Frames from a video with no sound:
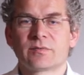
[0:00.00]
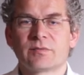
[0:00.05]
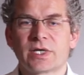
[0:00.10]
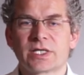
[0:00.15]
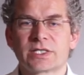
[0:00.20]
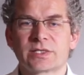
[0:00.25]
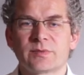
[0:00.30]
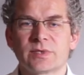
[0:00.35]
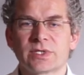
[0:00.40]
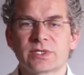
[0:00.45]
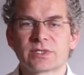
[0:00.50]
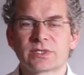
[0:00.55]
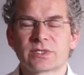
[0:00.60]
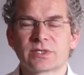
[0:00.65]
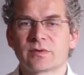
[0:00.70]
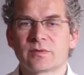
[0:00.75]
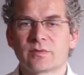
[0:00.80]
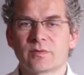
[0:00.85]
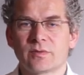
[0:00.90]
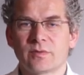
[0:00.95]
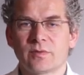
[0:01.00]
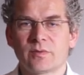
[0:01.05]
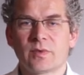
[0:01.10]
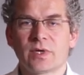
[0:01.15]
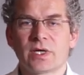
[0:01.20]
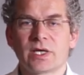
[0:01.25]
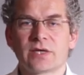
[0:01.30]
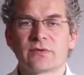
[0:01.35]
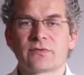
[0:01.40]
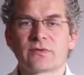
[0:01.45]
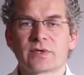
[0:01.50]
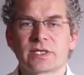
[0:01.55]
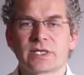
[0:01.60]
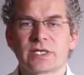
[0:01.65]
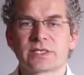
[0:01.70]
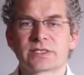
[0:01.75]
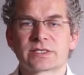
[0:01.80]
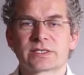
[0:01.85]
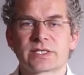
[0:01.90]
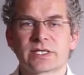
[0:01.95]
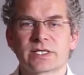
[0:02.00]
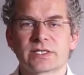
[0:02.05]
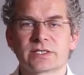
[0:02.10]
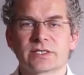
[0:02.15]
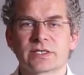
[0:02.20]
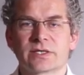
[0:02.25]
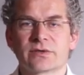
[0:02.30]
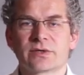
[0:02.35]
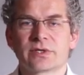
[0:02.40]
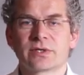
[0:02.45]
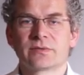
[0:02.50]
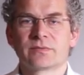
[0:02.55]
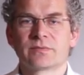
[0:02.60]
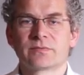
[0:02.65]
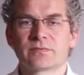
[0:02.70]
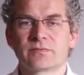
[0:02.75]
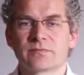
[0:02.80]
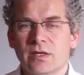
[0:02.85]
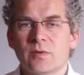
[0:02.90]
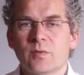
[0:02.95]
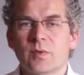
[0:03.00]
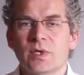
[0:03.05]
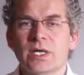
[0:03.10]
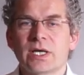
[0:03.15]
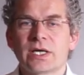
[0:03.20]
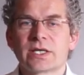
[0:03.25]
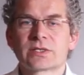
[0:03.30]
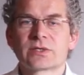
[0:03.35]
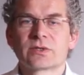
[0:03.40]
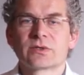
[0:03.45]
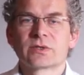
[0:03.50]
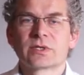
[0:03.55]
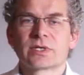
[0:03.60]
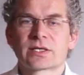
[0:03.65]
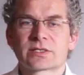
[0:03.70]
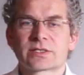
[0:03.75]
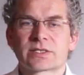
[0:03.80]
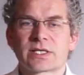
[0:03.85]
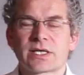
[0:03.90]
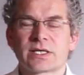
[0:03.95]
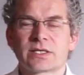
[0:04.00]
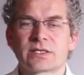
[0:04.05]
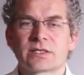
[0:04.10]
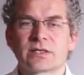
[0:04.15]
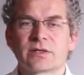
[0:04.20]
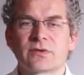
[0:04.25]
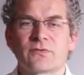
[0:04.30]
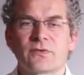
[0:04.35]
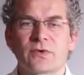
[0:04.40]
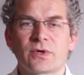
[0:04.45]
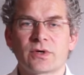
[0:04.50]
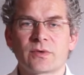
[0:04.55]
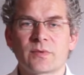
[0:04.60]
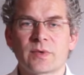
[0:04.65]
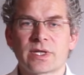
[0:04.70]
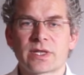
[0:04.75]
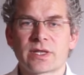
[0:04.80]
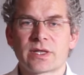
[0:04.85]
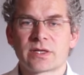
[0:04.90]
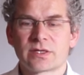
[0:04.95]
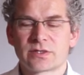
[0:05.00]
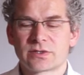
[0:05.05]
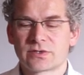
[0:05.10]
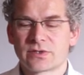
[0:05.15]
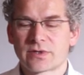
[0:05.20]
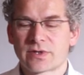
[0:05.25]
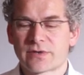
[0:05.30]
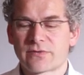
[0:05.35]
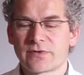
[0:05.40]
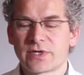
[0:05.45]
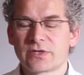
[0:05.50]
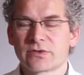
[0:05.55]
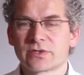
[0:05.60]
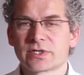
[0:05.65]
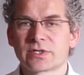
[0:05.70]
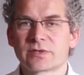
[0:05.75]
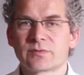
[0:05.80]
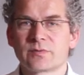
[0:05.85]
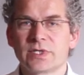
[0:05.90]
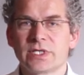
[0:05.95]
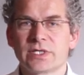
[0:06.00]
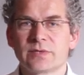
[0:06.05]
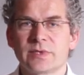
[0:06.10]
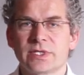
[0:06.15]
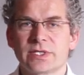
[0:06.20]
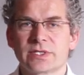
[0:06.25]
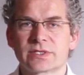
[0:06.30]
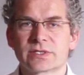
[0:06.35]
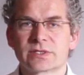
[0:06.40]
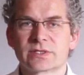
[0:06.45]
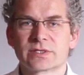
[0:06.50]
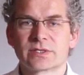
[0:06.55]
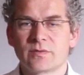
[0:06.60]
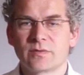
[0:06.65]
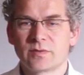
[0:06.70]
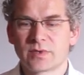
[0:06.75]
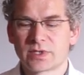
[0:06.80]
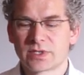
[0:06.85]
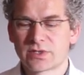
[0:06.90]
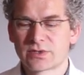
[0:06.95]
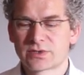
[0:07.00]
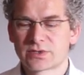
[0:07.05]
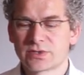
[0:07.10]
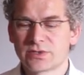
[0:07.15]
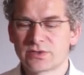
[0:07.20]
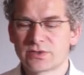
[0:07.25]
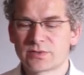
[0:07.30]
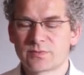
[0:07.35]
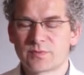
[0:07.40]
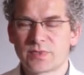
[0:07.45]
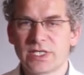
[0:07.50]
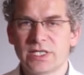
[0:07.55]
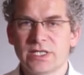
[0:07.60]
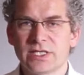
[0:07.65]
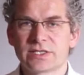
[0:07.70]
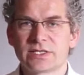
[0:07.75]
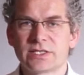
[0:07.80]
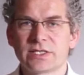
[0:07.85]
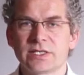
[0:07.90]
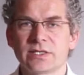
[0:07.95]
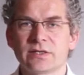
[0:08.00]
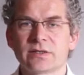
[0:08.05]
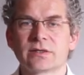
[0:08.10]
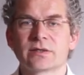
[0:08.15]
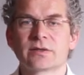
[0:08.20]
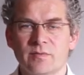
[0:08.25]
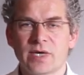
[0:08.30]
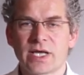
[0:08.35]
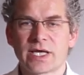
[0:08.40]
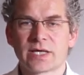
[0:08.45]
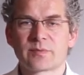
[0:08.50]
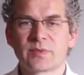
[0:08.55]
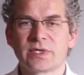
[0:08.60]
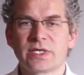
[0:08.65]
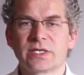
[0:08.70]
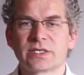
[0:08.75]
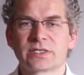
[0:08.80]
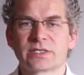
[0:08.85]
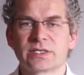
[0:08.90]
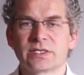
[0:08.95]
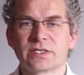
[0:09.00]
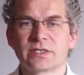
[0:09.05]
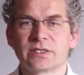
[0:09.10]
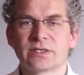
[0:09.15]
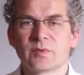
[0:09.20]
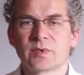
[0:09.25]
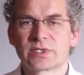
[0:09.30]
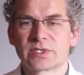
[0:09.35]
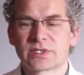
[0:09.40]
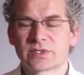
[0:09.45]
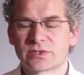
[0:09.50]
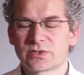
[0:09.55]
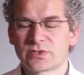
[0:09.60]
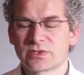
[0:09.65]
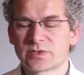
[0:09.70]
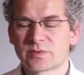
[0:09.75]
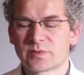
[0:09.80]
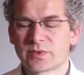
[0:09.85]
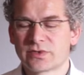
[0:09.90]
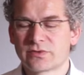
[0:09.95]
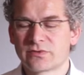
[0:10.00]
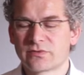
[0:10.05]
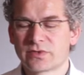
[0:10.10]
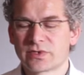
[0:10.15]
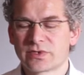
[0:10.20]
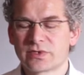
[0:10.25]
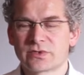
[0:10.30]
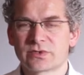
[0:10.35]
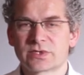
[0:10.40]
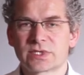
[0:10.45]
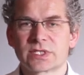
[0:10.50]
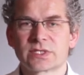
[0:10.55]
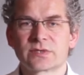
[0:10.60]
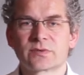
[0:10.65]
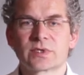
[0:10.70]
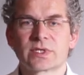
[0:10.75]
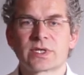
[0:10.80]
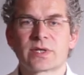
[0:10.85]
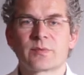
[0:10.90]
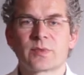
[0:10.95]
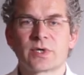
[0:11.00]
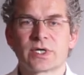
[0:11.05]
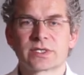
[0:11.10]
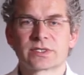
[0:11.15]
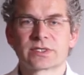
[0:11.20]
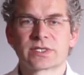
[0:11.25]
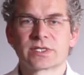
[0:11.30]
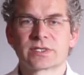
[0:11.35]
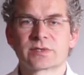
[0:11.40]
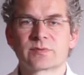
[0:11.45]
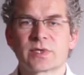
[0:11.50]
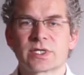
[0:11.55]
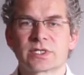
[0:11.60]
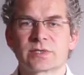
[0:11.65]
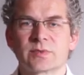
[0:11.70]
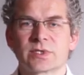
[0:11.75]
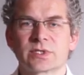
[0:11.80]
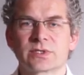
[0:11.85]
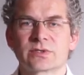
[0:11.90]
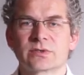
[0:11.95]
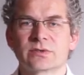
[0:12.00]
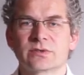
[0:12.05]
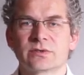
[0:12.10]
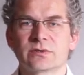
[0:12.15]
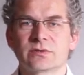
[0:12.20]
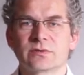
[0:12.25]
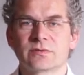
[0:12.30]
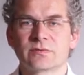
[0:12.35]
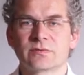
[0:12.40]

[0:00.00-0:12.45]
measurement if it's stationary. We'd like to extend the foil width to 300 millimeters. We're going to use PET, black PET, which is suitable for usage with the PartSense measurement tool.